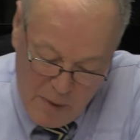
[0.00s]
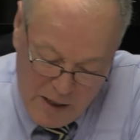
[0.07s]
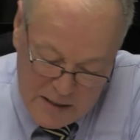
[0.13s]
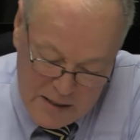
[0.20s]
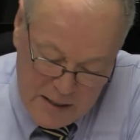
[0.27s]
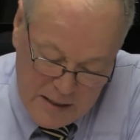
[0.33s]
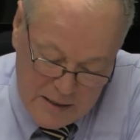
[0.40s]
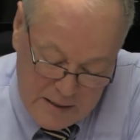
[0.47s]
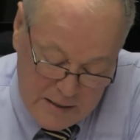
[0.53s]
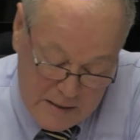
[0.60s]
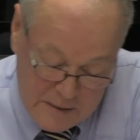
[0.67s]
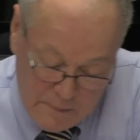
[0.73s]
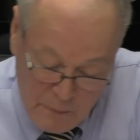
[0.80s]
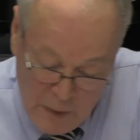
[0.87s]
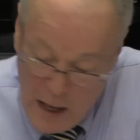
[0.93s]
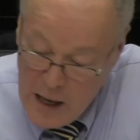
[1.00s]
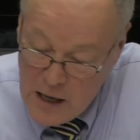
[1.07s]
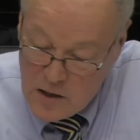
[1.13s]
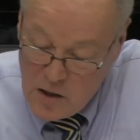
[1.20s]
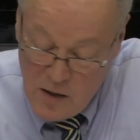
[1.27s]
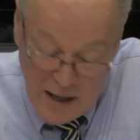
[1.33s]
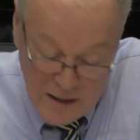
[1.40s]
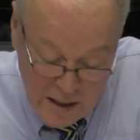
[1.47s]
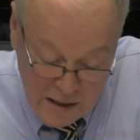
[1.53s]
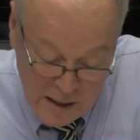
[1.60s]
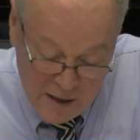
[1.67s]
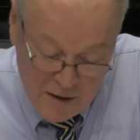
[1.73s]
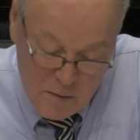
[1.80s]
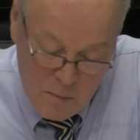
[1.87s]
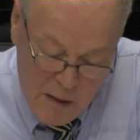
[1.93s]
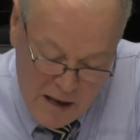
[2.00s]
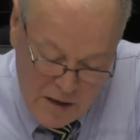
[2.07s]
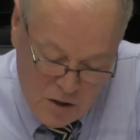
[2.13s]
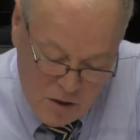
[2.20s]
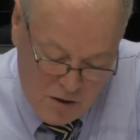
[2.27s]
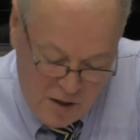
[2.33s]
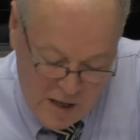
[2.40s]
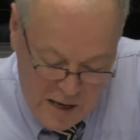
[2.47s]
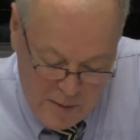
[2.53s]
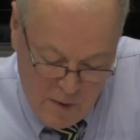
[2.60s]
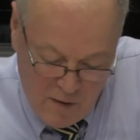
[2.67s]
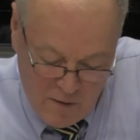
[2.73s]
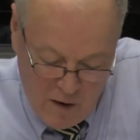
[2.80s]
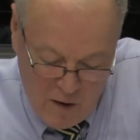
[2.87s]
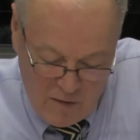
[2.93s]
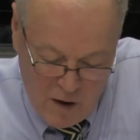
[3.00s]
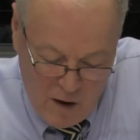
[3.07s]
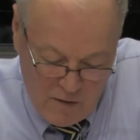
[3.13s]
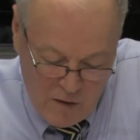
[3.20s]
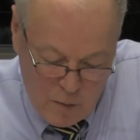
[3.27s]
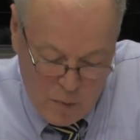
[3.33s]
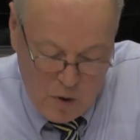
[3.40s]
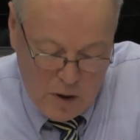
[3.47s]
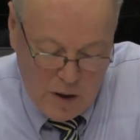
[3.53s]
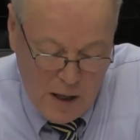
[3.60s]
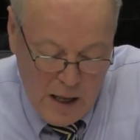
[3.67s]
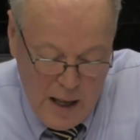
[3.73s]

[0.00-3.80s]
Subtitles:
citizens. So that's another major theme of the book,